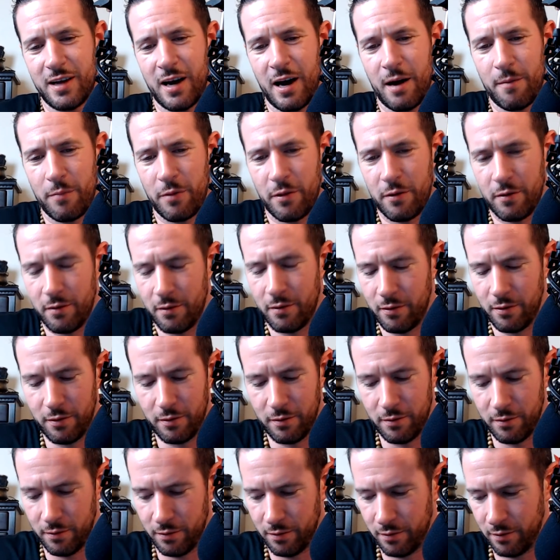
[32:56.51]
stop
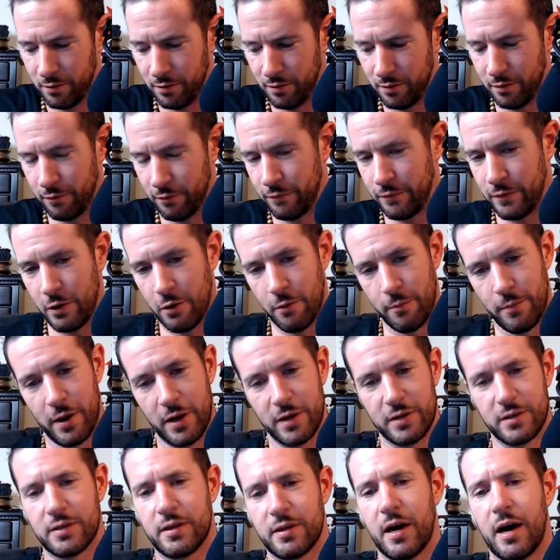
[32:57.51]
the
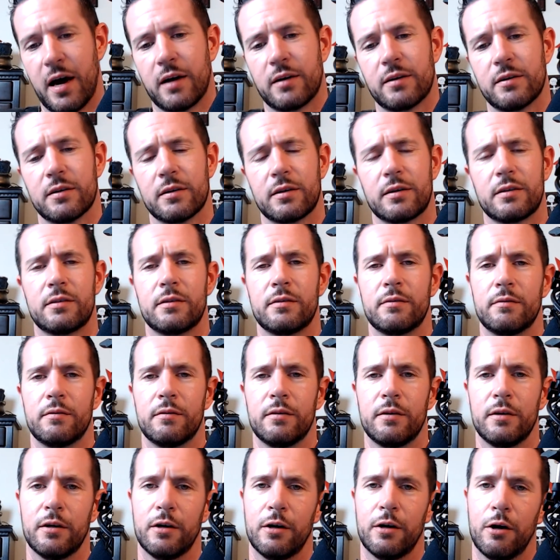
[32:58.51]
fear-based tactics,
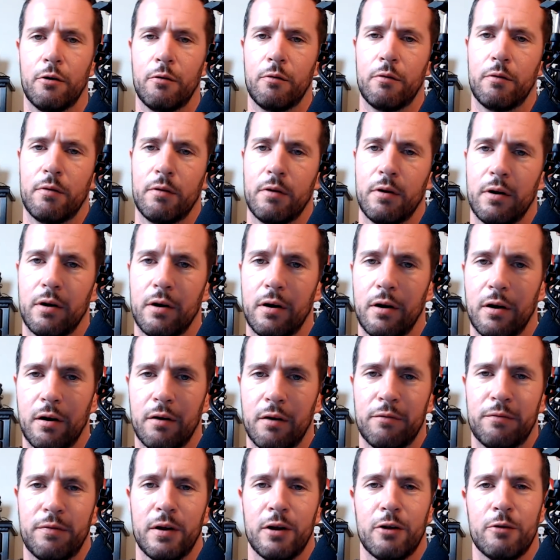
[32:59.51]

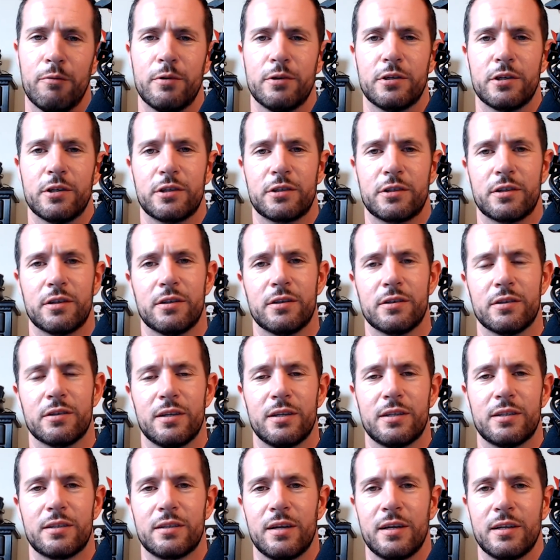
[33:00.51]
fellow
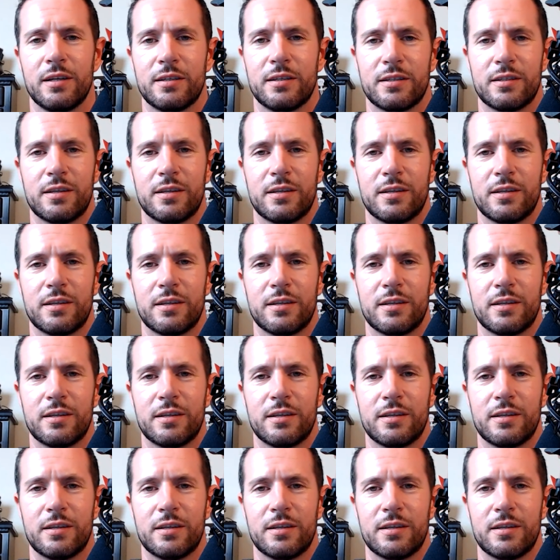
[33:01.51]
magicians. Let's